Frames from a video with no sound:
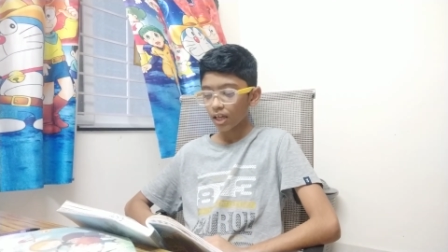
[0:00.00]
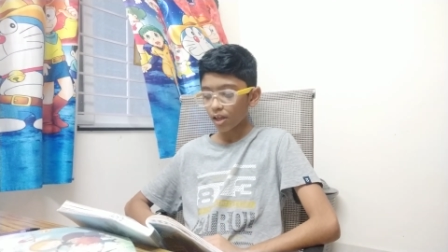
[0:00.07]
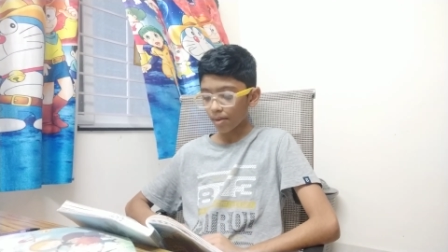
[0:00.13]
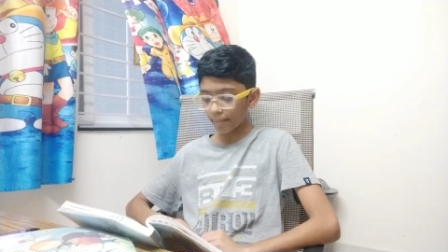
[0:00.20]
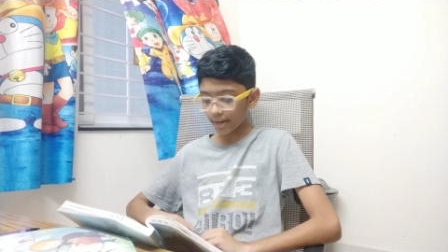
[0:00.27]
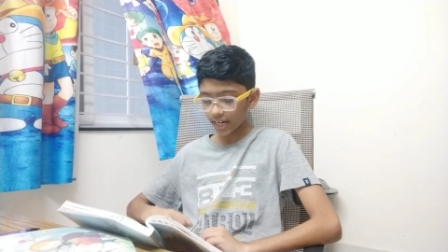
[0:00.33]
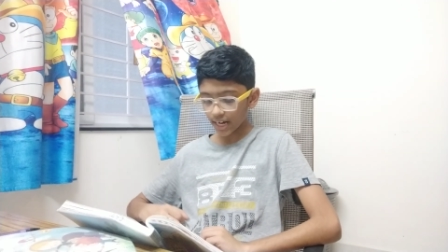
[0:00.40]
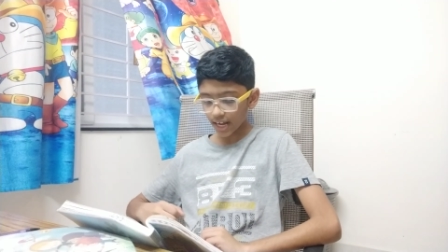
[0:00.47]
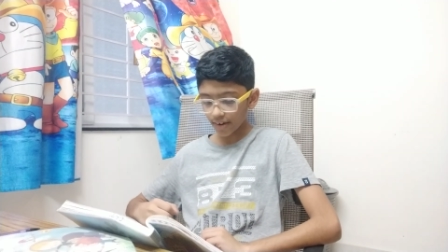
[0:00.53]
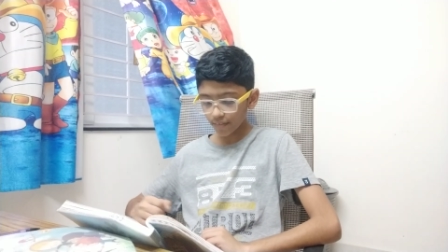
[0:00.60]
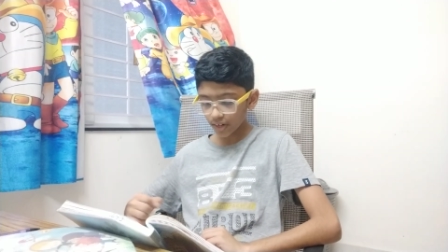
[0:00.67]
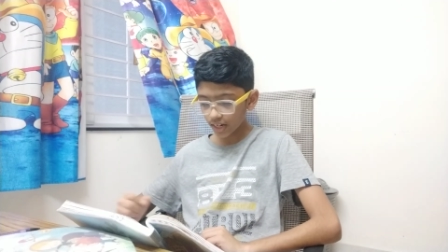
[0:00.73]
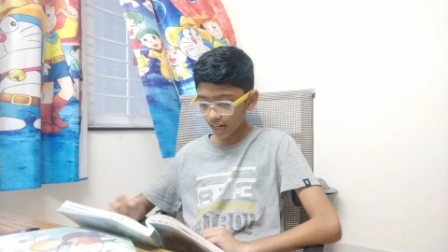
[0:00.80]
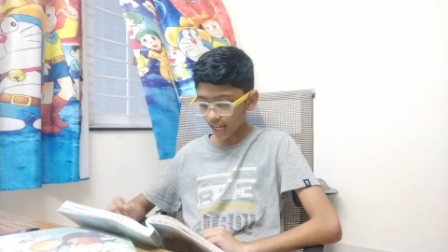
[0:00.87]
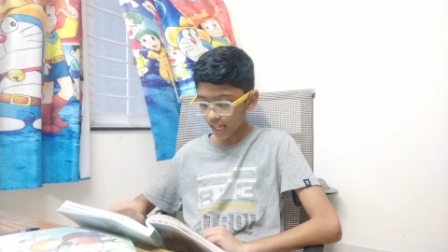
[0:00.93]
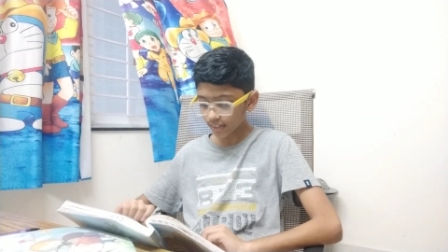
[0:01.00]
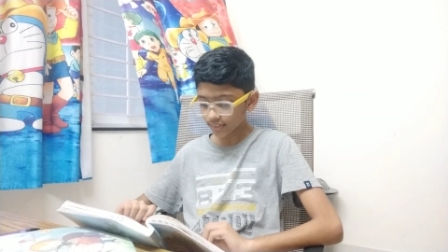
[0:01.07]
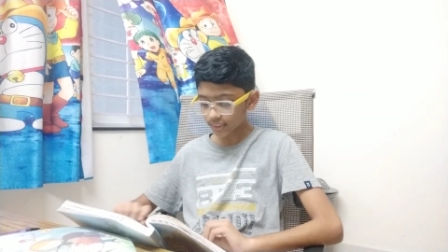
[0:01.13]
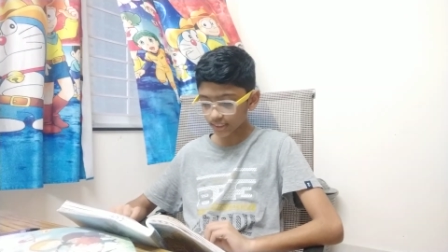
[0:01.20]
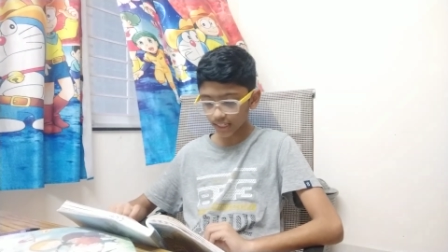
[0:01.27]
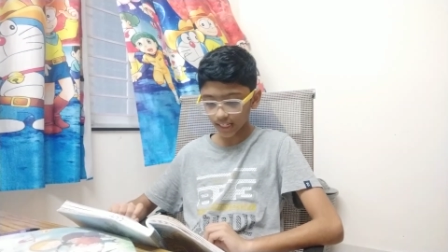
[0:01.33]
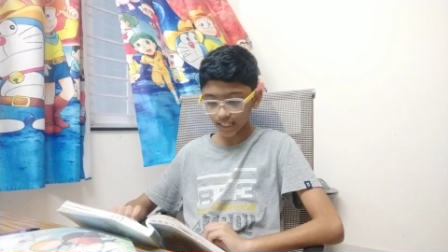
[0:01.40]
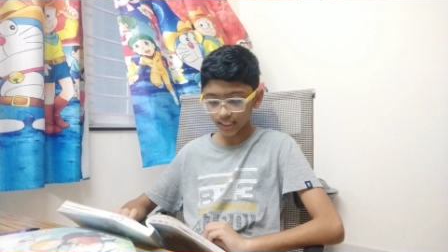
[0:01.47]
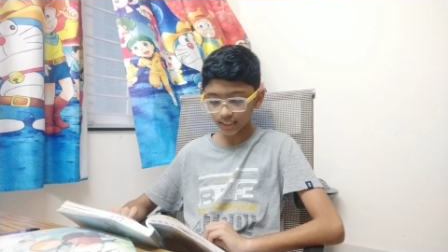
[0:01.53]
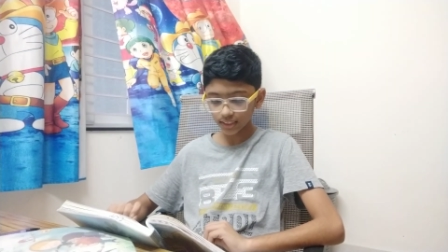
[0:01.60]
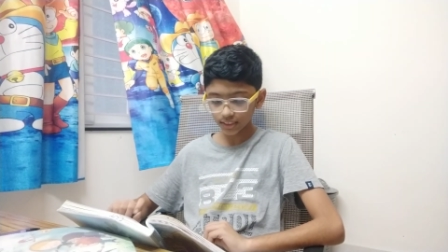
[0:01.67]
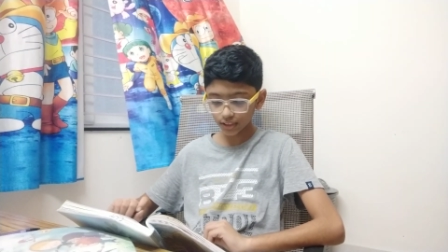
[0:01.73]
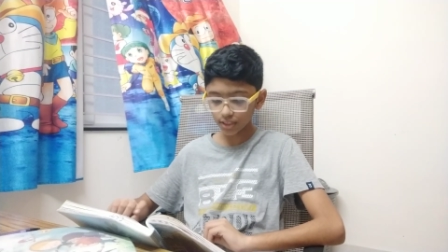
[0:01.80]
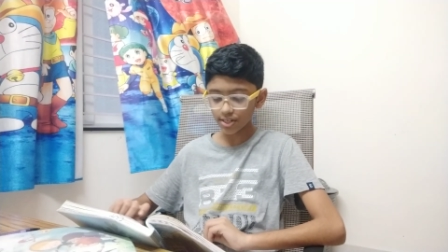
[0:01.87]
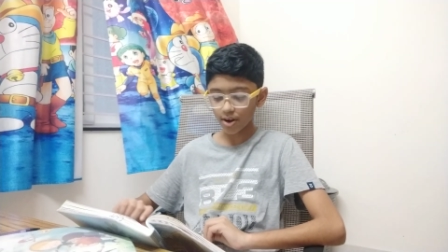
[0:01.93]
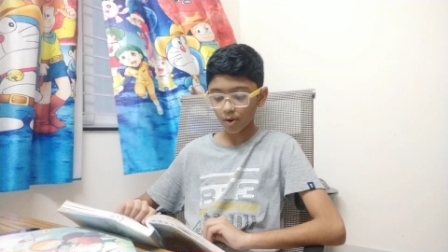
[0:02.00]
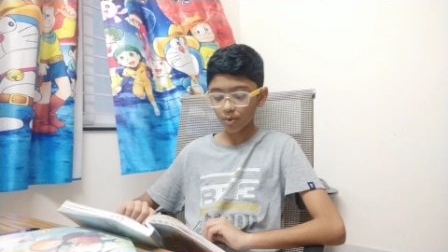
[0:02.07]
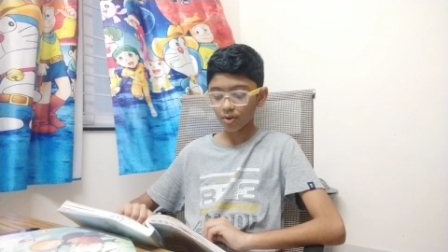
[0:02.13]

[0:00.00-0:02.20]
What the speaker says: You may never have seen snow.